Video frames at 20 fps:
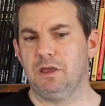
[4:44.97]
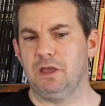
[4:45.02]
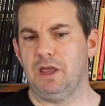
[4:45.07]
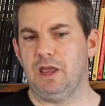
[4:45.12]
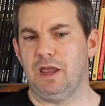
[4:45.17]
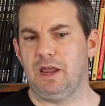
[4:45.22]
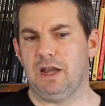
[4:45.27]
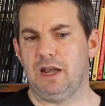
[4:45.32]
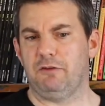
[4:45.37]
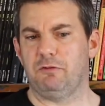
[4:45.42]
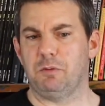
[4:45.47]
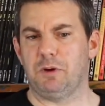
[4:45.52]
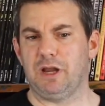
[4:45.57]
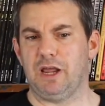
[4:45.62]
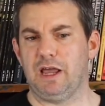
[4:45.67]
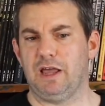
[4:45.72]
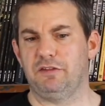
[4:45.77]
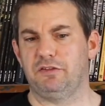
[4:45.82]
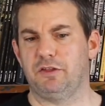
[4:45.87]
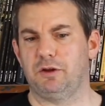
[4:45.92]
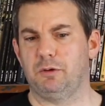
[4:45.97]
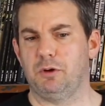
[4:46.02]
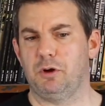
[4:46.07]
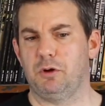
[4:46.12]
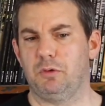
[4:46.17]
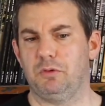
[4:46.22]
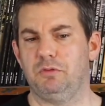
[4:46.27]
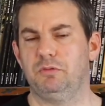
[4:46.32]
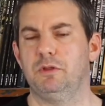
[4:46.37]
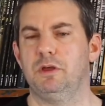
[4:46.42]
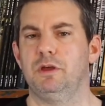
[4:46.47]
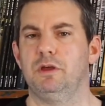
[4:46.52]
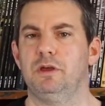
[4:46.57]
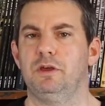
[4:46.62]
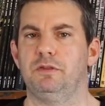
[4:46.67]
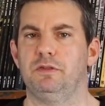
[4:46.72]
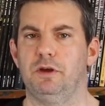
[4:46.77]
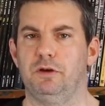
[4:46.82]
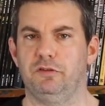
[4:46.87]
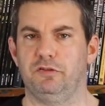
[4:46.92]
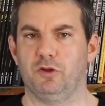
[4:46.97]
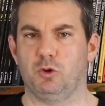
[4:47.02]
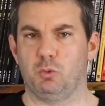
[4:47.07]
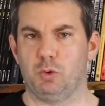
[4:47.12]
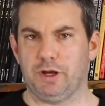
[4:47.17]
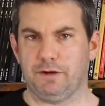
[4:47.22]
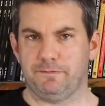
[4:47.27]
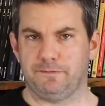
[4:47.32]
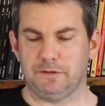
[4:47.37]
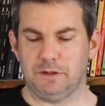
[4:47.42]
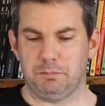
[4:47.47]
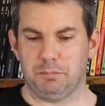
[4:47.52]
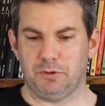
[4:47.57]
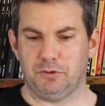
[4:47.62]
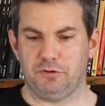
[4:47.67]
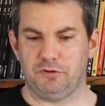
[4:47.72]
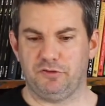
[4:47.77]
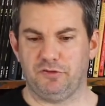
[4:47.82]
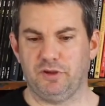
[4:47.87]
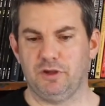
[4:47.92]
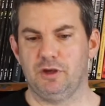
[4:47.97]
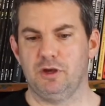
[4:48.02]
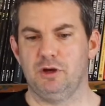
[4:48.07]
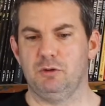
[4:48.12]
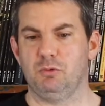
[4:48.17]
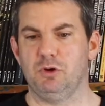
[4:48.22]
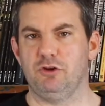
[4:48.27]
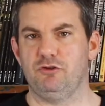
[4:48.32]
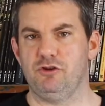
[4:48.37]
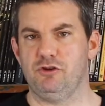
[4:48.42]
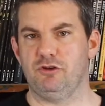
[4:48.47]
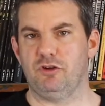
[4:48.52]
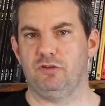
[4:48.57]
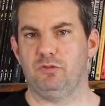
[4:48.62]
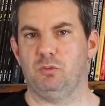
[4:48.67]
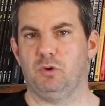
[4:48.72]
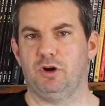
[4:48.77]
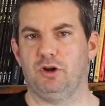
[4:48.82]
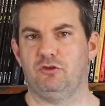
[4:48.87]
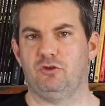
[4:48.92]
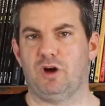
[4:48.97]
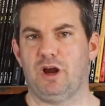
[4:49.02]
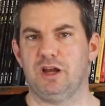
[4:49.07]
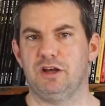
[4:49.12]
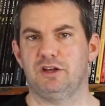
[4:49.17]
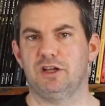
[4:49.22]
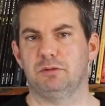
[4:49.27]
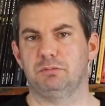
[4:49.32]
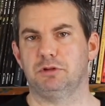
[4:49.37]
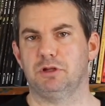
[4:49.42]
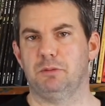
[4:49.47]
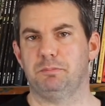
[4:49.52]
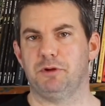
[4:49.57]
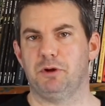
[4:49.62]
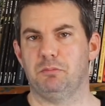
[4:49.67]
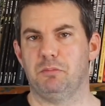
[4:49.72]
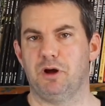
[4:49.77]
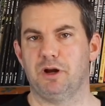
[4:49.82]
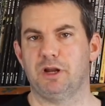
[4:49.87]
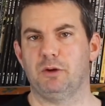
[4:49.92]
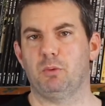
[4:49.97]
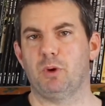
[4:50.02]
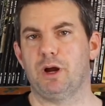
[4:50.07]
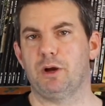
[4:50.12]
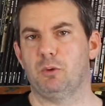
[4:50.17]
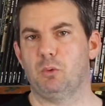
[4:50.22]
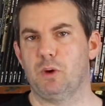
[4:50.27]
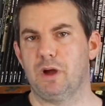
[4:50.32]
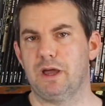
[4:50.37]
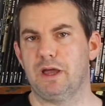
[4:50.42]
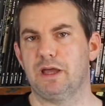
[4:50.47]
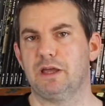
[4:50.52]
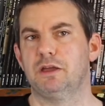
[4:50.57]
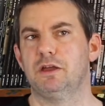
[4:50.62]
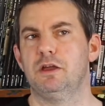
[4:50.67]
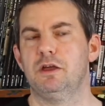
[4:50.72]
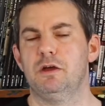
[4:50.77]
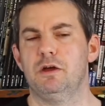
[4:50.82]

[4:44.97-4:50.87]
and everybody has their own. There's the quick flippers, which you just want to try and double up your money right away,